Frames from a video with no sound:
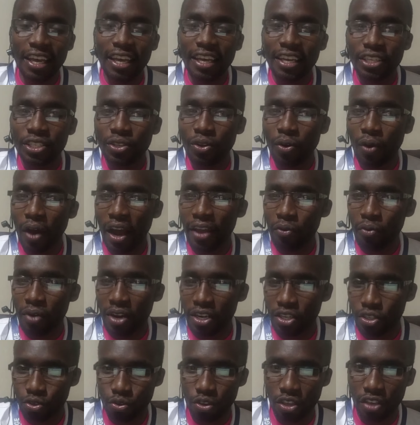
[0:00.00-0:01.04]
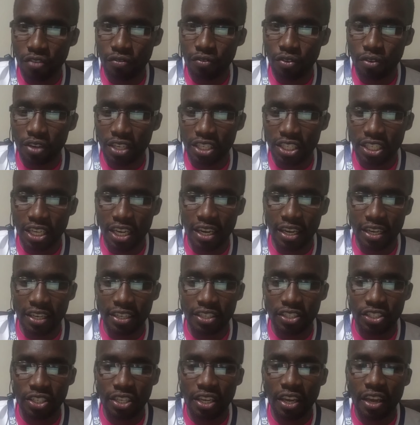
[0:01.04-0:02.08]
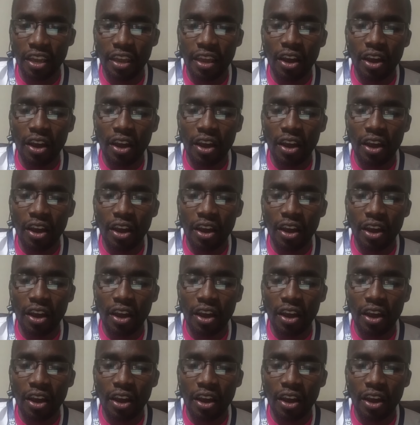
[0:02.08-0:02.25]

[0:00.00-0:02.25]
So I want to give you a challenge.